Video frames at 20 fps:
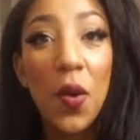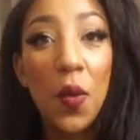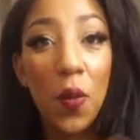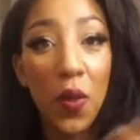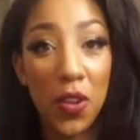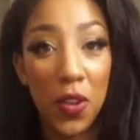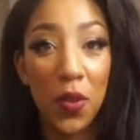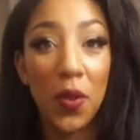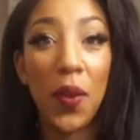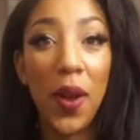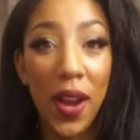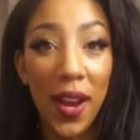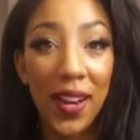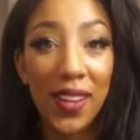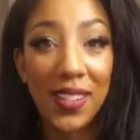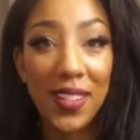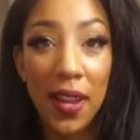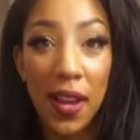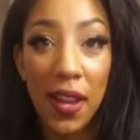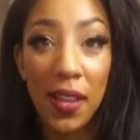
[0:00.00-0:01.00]
when you're
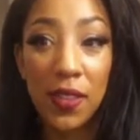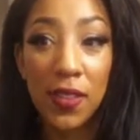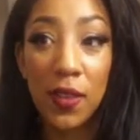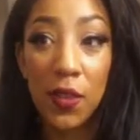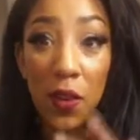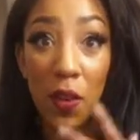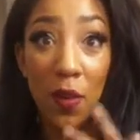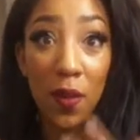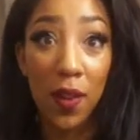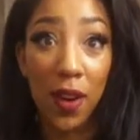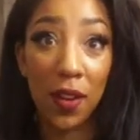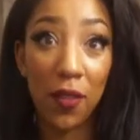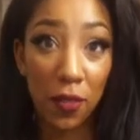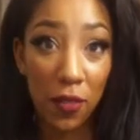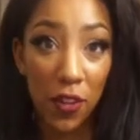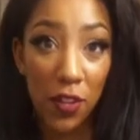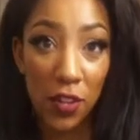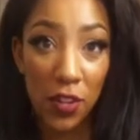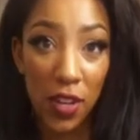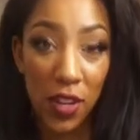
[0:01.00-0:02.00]
wearing tights or you're wearing
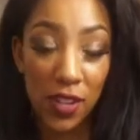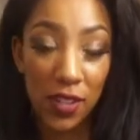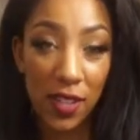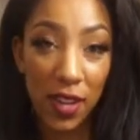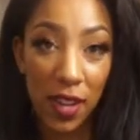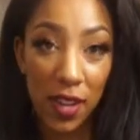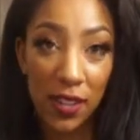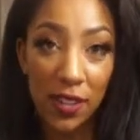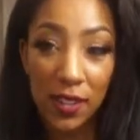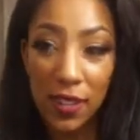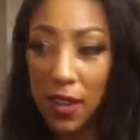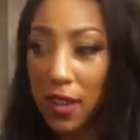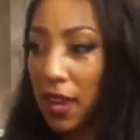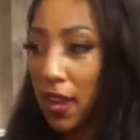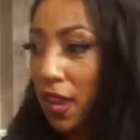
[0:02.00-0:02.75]
fishnet tights.